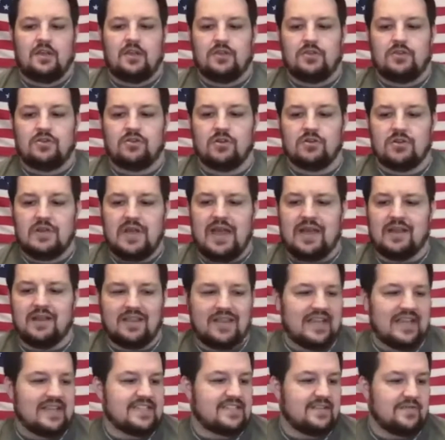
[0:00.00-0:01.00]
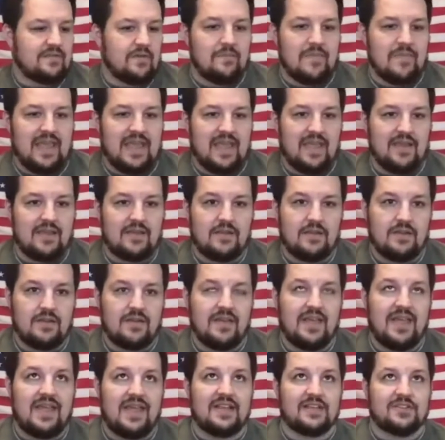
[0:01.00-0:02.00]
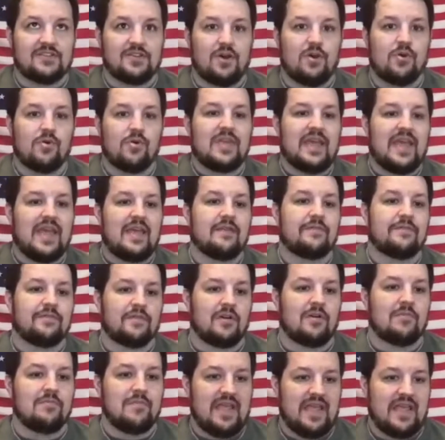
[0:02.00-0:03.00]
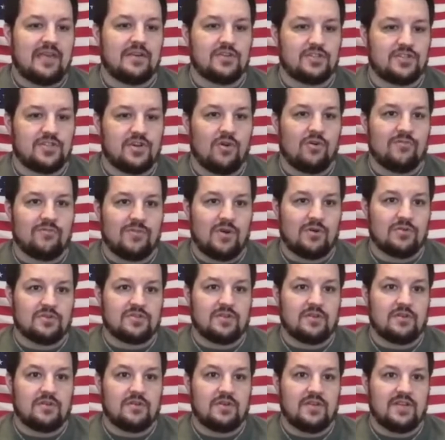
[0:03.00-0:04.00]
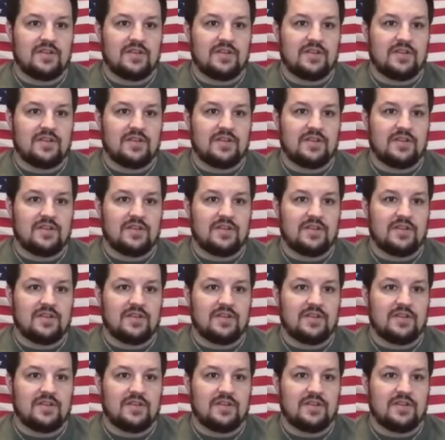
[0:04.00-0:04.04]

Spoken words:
you're not less of a man, and it's okay for a man to show emotion.